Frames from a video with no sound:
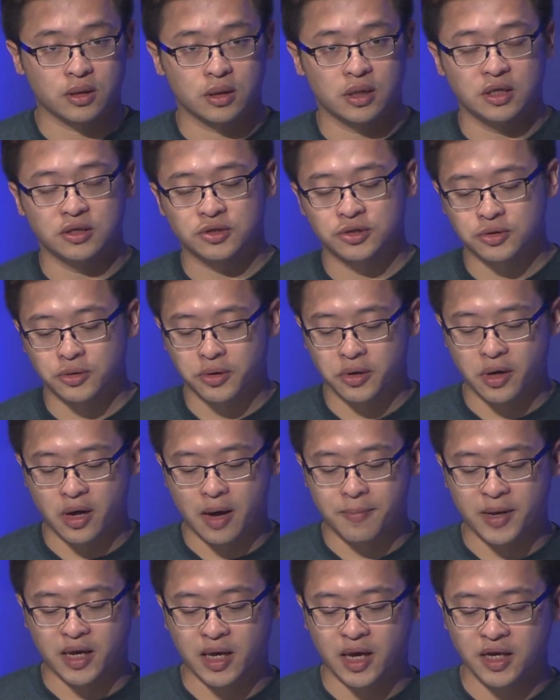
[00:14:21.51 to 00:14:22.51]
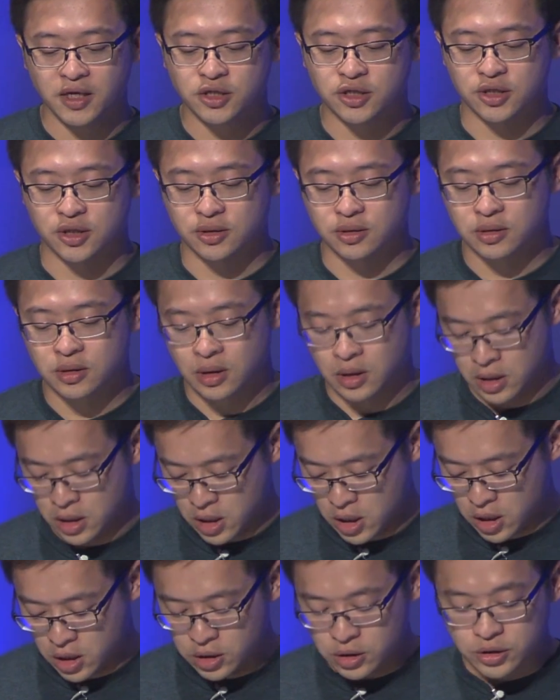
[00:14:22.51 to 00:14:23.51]
install your application.
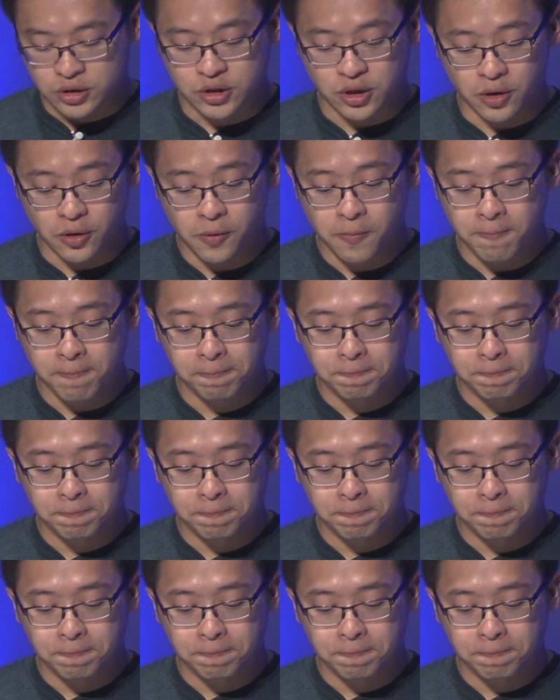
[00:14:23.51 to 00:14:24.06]
So